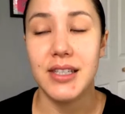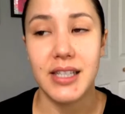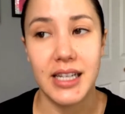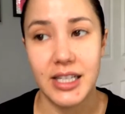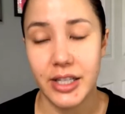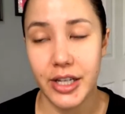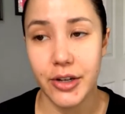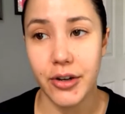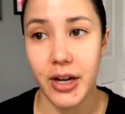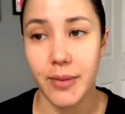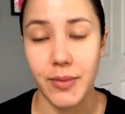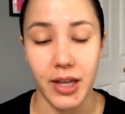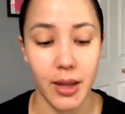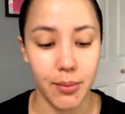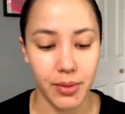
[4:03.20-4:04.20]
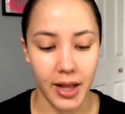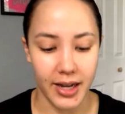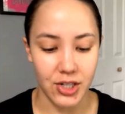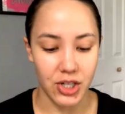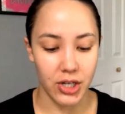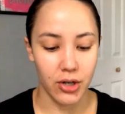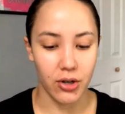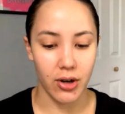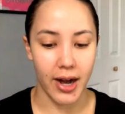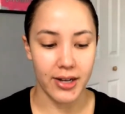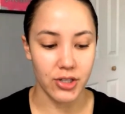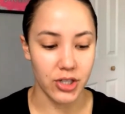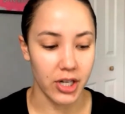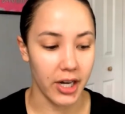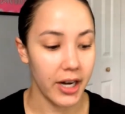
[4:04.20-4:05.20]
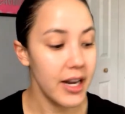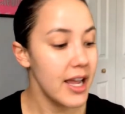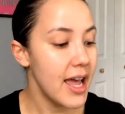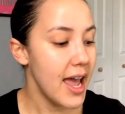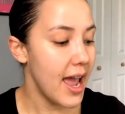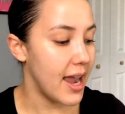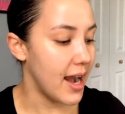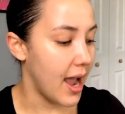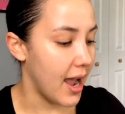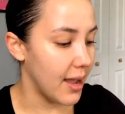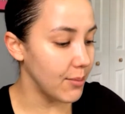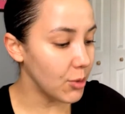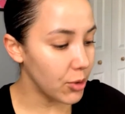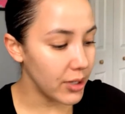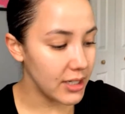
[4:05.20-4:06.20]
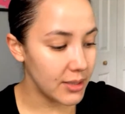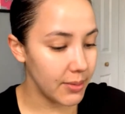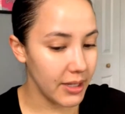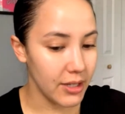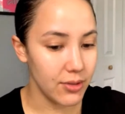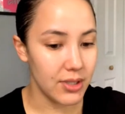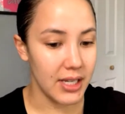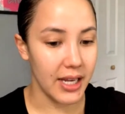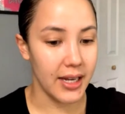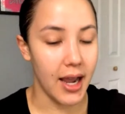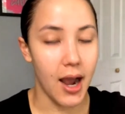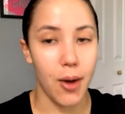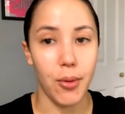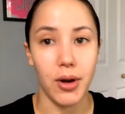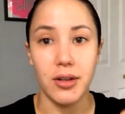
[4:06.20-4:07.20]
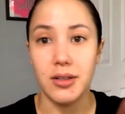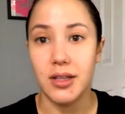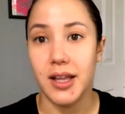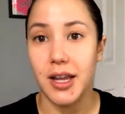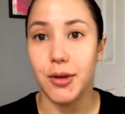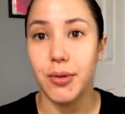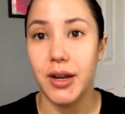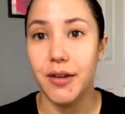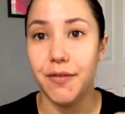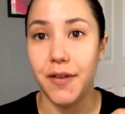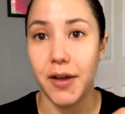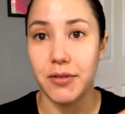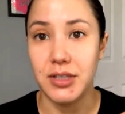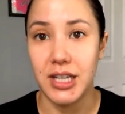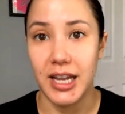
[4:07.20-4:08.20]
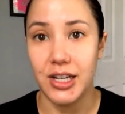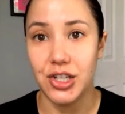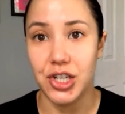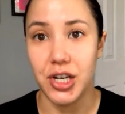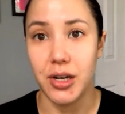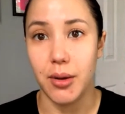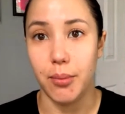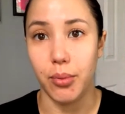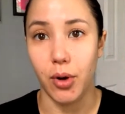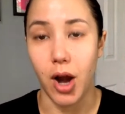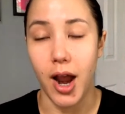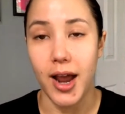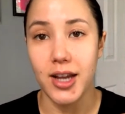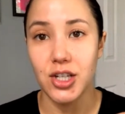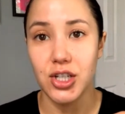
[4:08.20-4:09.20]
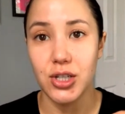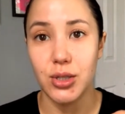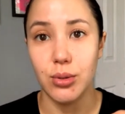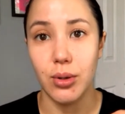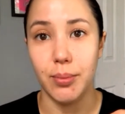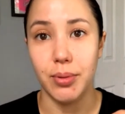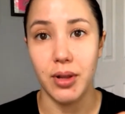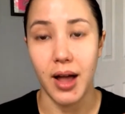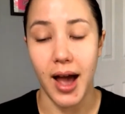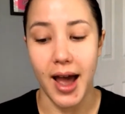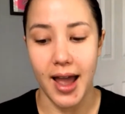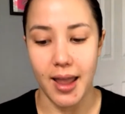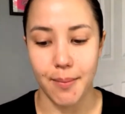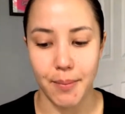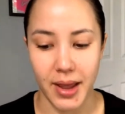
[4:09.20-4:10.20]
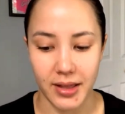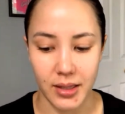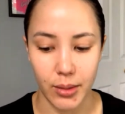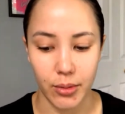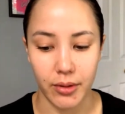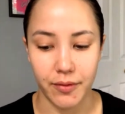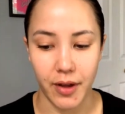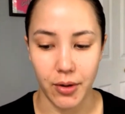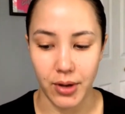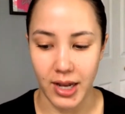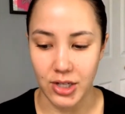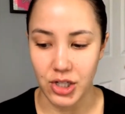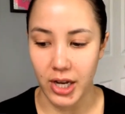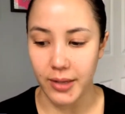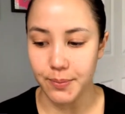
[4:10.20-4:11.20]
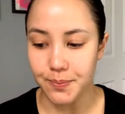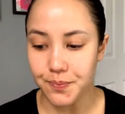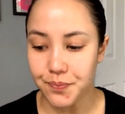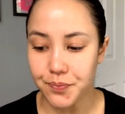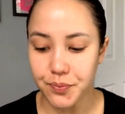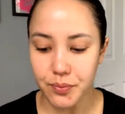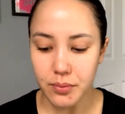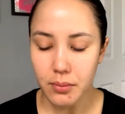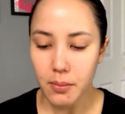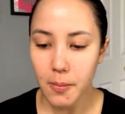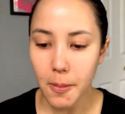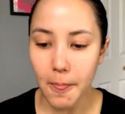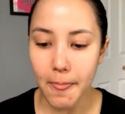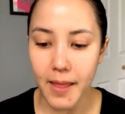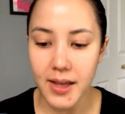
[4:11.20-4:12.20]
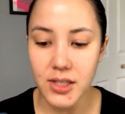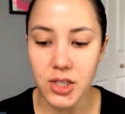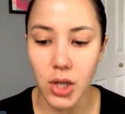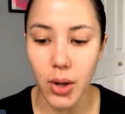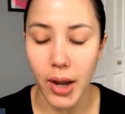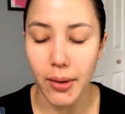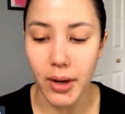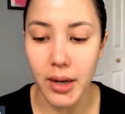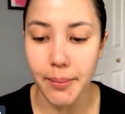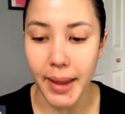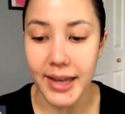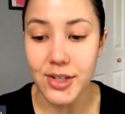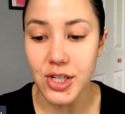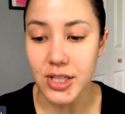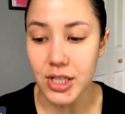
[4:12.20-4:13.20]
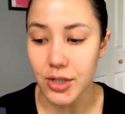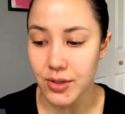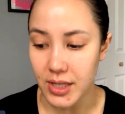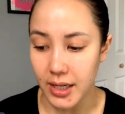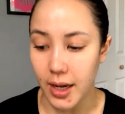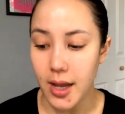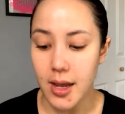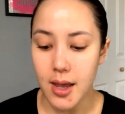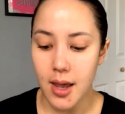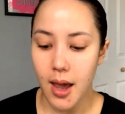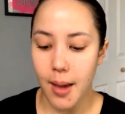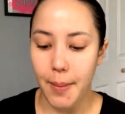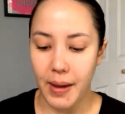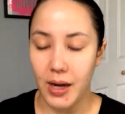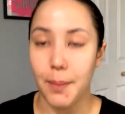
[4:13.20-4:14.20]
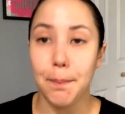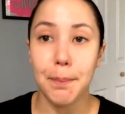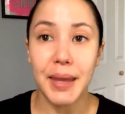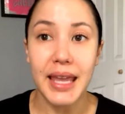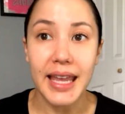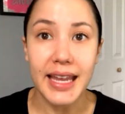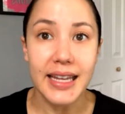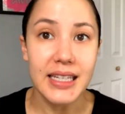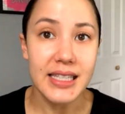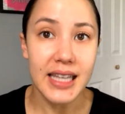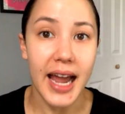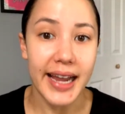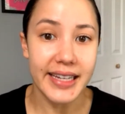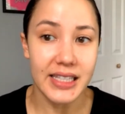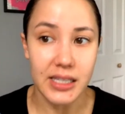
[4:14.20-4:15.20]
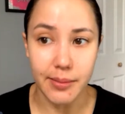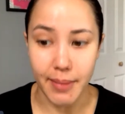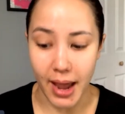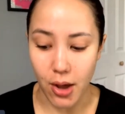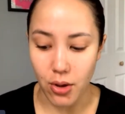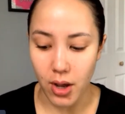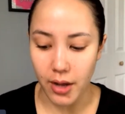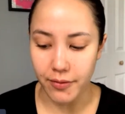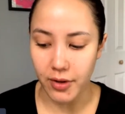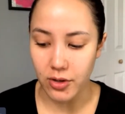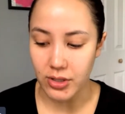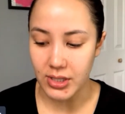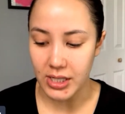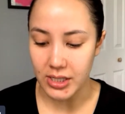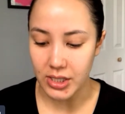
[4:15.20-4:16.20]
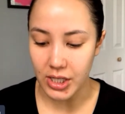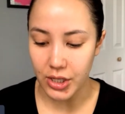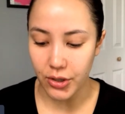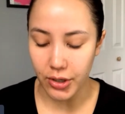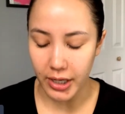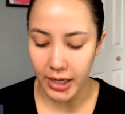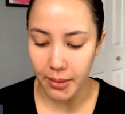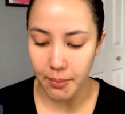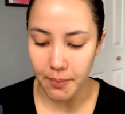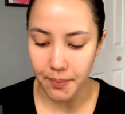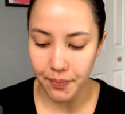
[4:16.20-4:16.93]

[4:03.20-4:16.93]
CC cream, the complexion corrector, and I'm going to be using our liquid foundation brush to apply my liquid foundation. So I recommend just using about a pea-sized amount of your CC cream.